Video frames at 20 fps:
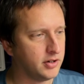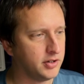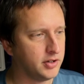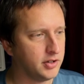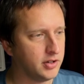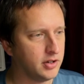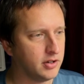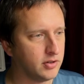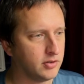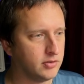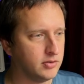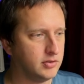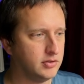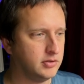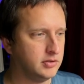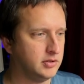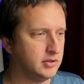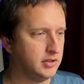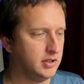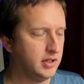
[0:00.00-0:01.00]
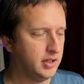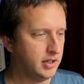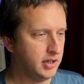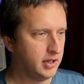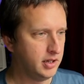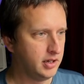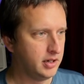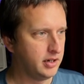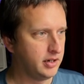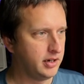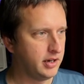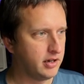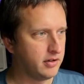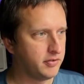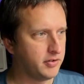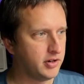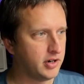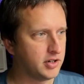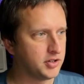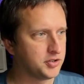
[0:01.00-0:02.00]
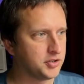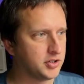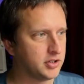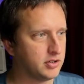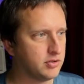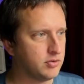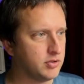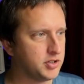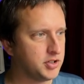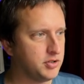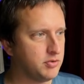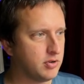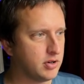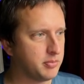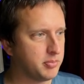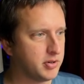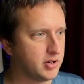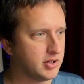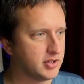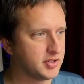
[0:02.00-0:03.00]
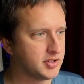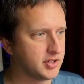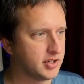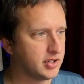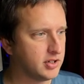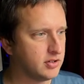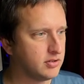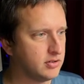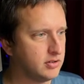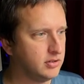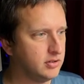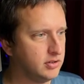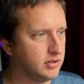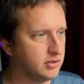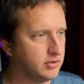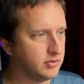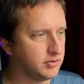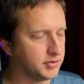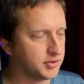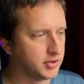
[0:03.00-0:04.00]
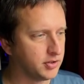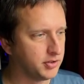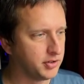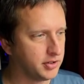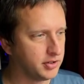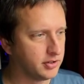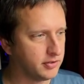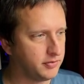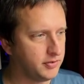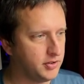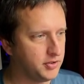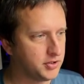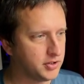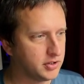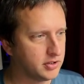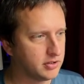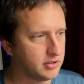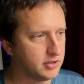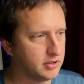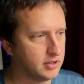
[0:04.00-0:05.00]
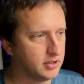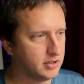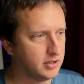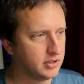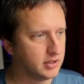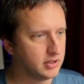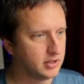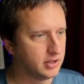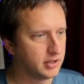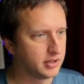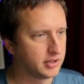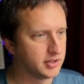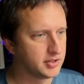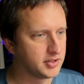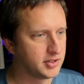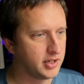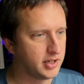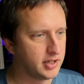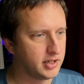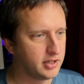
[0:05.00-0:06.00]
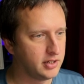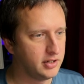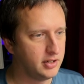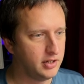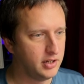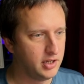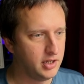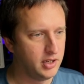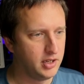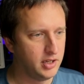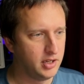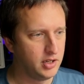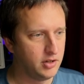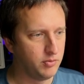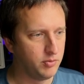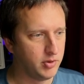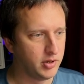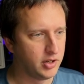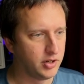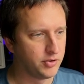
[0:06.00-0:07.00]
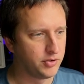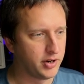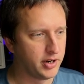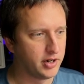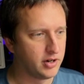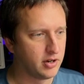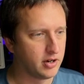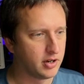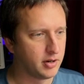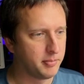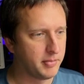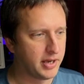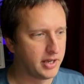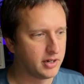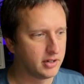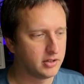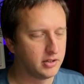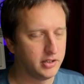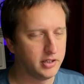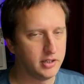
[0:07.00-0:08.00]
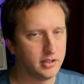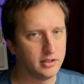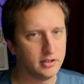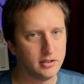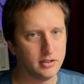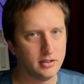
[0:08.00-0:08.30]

you go. Now, if you're not sure what you want to put on sale, let's go here in the future, click this day. We can create automatically,